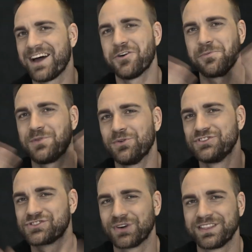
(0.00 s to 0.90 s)
I hope you
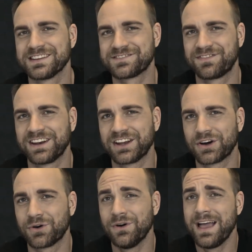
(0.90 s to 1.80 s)
enjoyed this
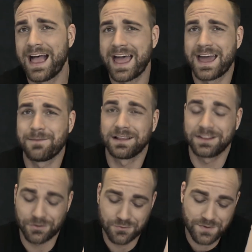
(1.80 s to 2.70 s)
video and my
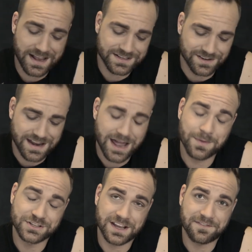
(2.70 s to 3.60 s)
little rant on how
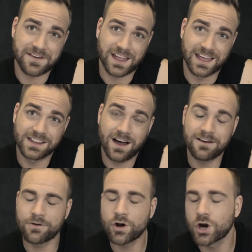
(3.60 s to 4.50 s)
much I fucking
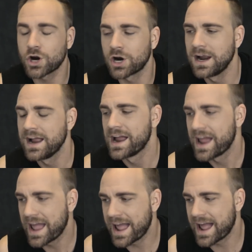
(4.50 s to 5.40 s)
love her.
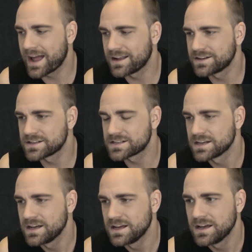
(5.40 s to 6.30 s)
And
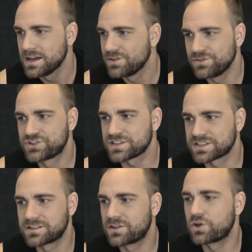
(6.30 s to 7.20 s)
just
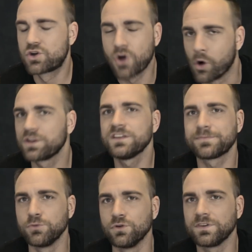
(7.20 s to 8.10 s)
go to
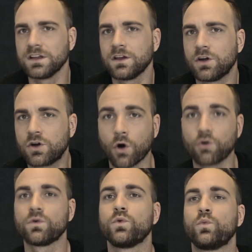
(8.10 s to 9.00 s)
this movie, go
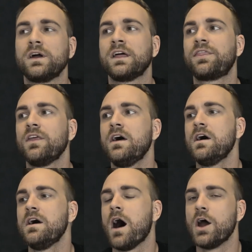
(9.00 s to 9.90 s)
to it with
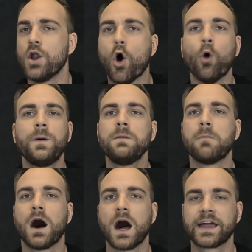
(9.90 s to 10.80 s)
an open
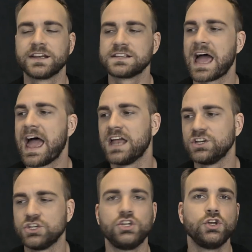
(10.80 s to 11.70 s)
mind,
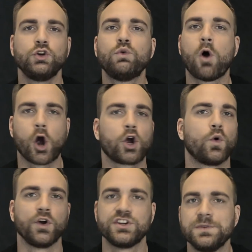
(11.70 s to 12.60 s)
and you are
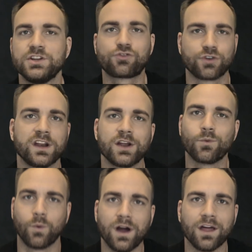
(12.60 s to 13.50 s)
going to be
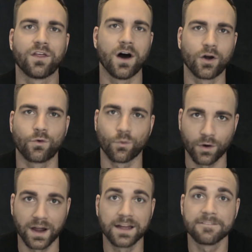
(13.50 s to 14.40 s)
treated with a
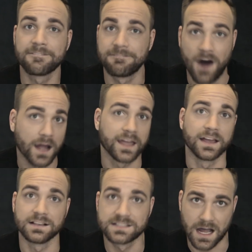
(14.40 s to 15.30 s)
great
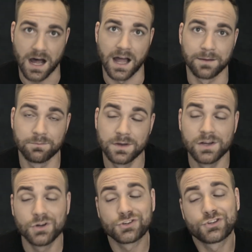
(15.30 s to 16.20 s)
fucking time.
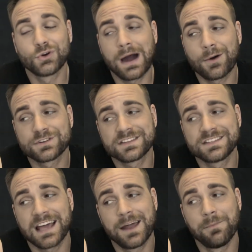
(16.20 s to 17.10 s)
Two hours and
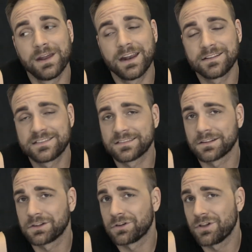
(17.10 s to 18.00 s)
10 minutes is a
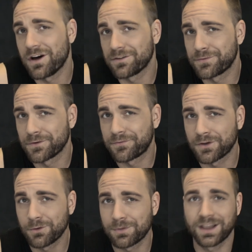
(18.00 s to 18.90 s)
little long for a
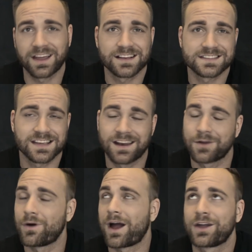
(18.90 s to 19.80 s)
film, but like I said,
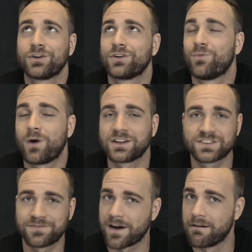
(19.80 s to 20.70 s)
I, I could have watched
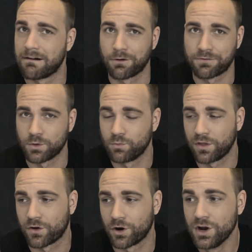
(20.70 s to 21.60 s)
a five hour film
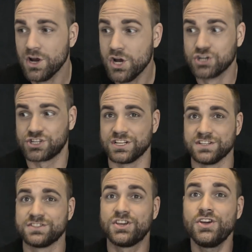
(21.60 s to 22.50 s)
with her.
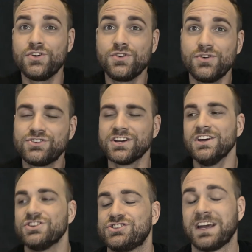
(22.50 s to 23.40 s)
She's huge,
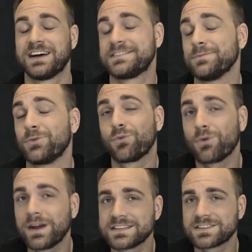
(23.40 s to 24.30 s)
she has some
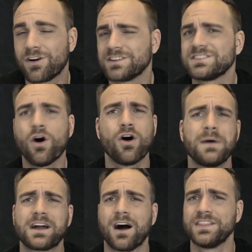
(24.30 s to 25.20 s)
great songs. Oh
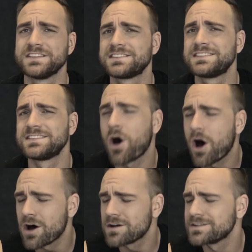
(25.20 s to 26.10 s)
my God, the
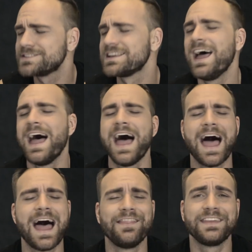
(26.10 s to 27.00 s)
songs
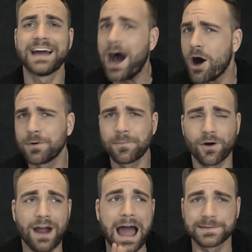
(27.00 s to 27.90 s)
and the album
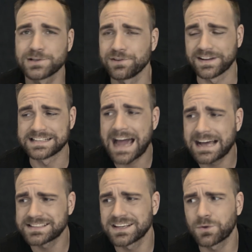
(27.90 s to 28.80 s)
are absolutely
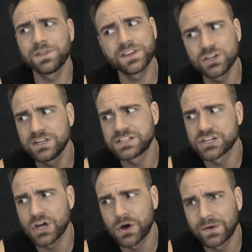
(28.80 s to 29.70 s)
fantastic. One thing you need to
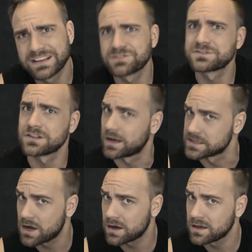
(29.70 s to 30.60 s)
know is there's a lot of
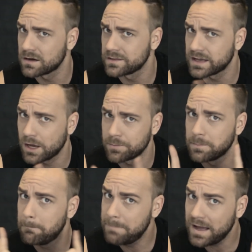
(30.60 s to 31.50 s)
talking on the
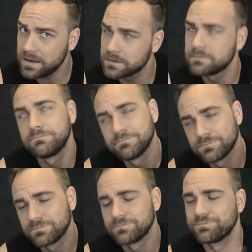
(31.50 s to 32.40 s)
album, but
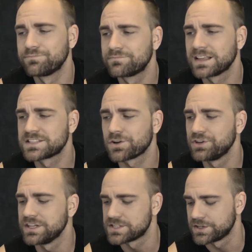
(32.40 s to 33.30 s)
that's all
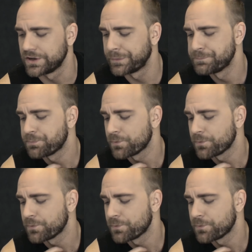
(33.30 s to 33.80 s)
you need to know.